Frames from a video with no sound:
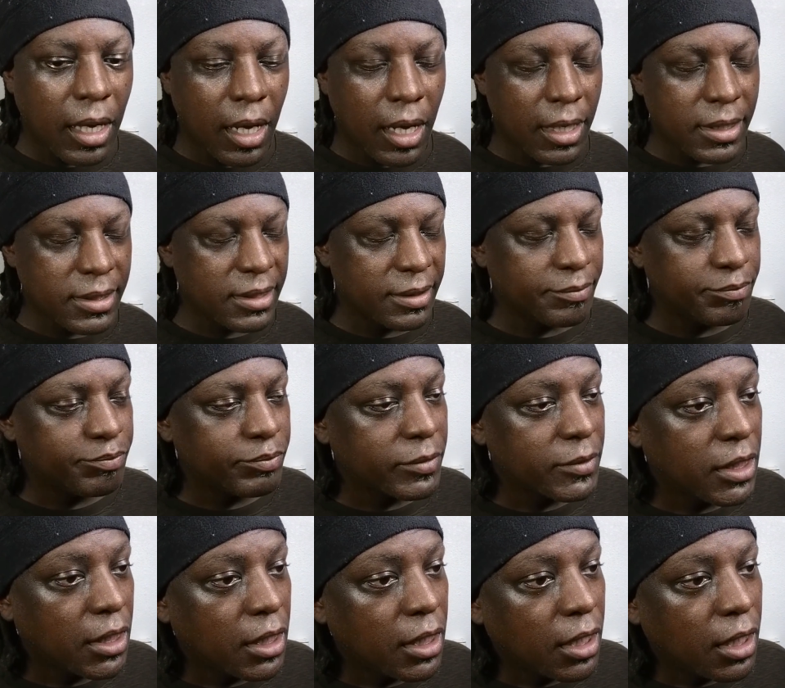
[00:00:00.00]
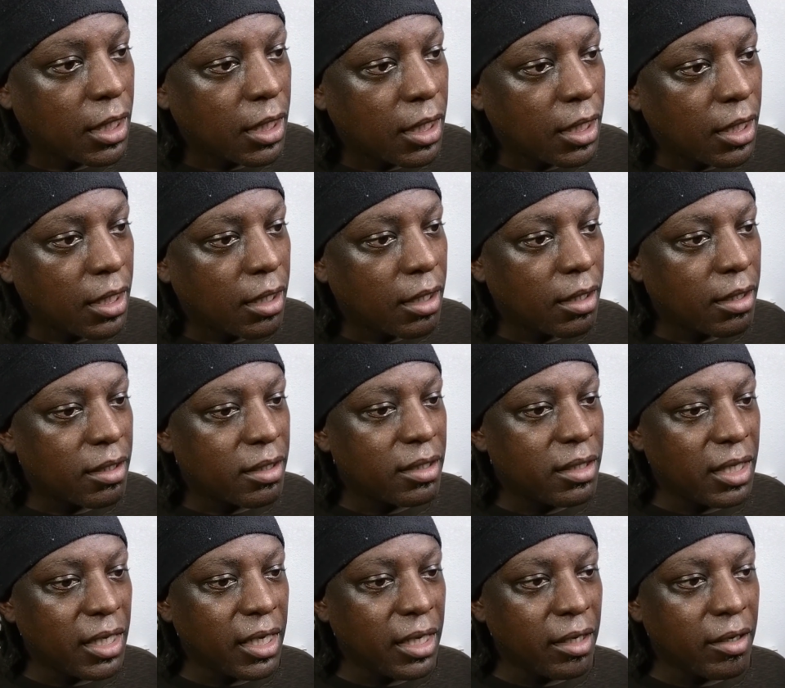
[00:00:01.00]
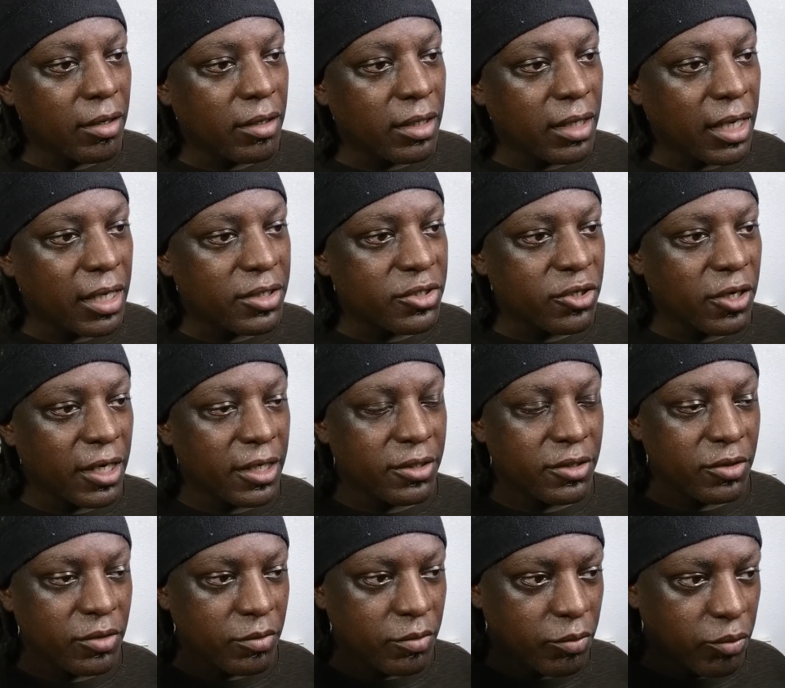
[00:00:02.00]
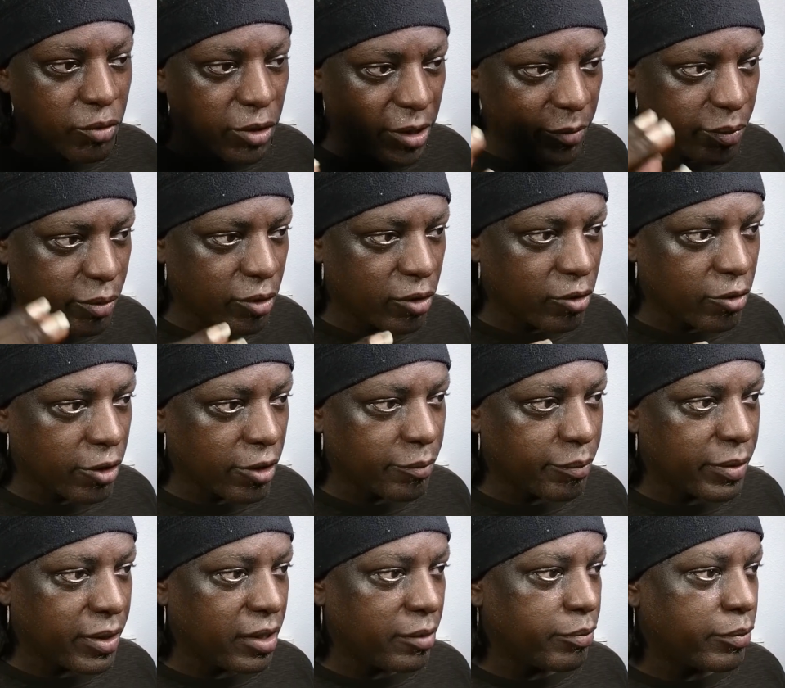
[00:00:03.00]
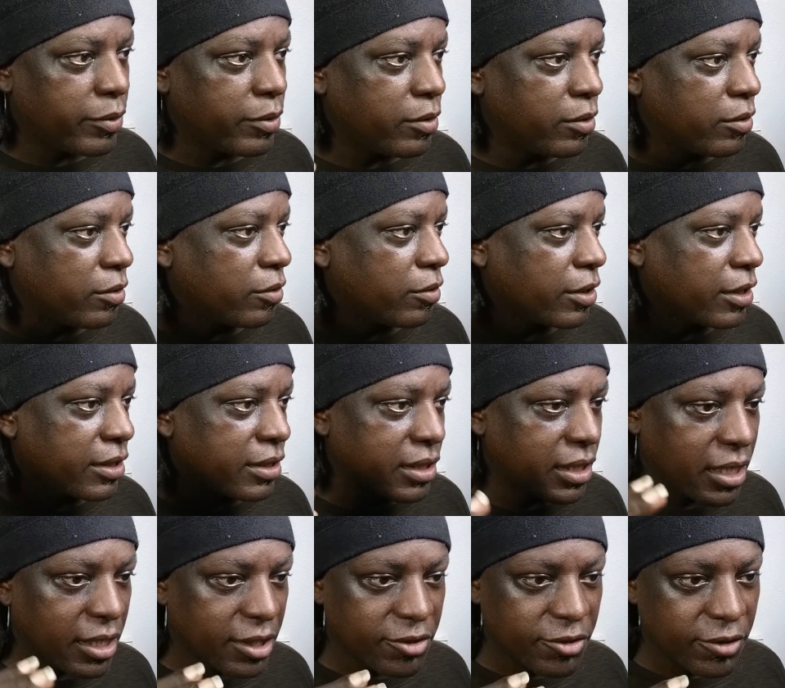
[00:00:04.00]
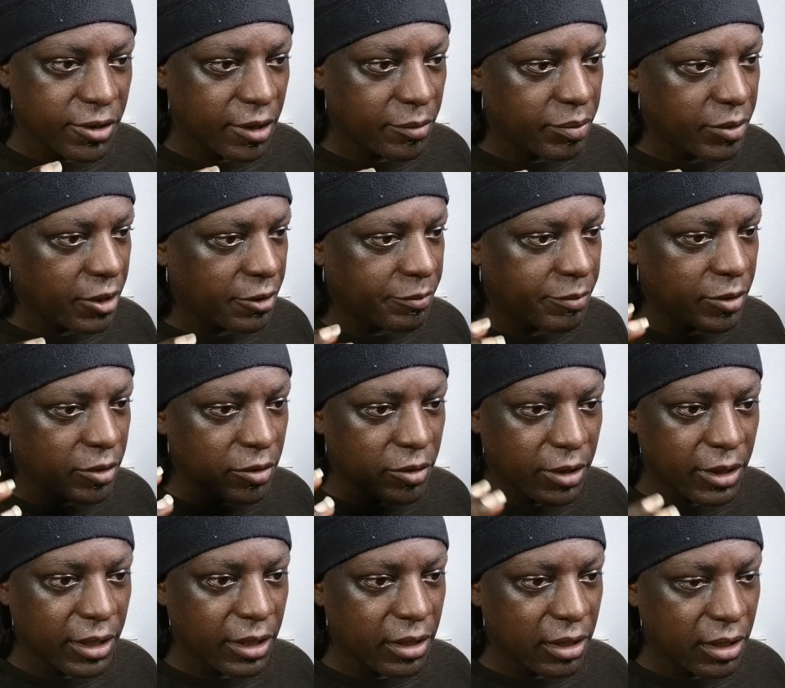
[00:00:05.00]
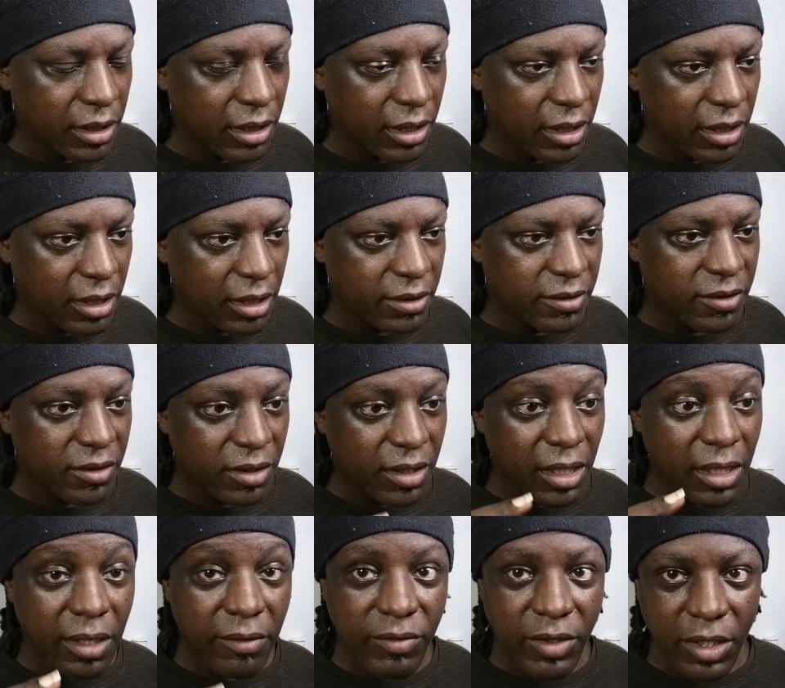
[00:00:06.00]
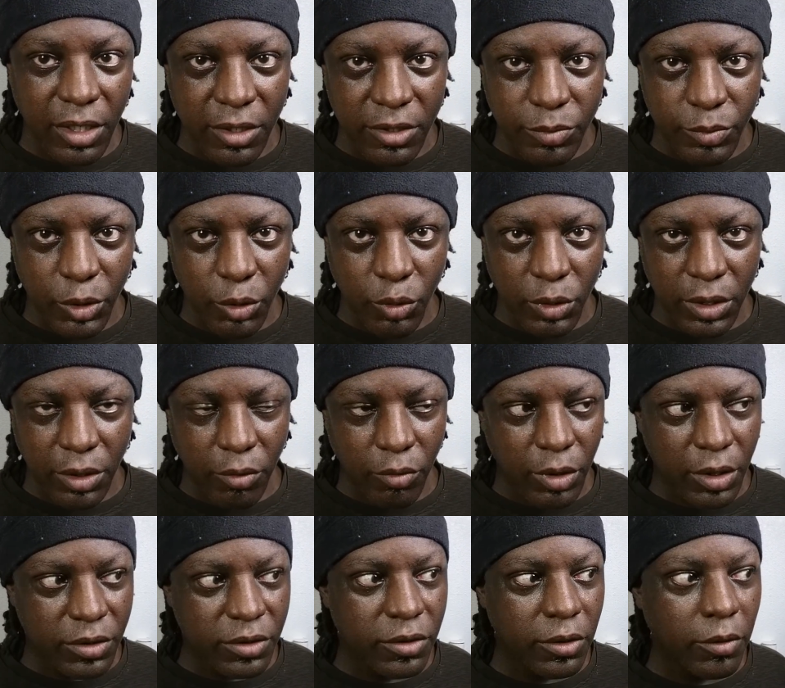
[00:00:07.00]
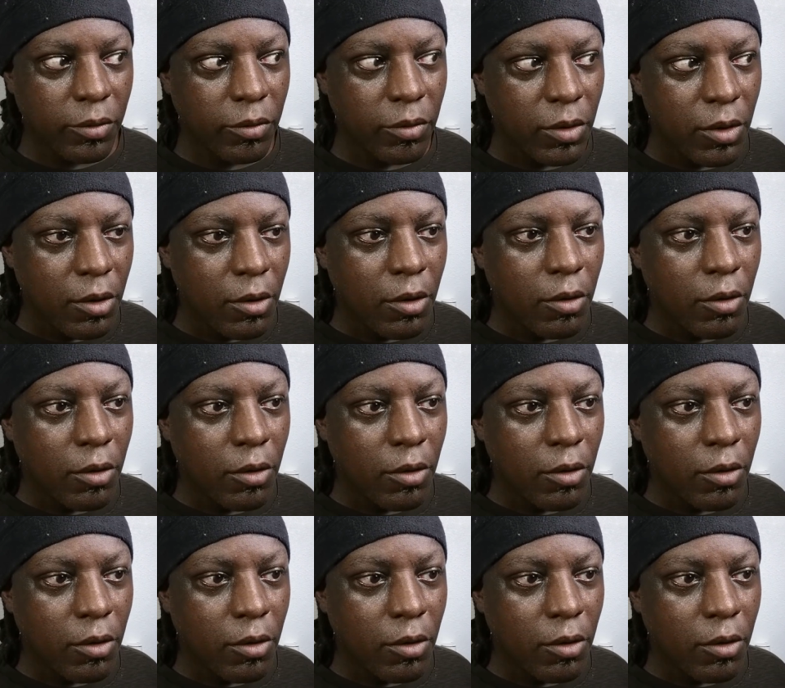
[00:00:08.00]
Awesome. They are not trying to reprogram people or indoctrinate people or anything like that. So they give the customer what they want. So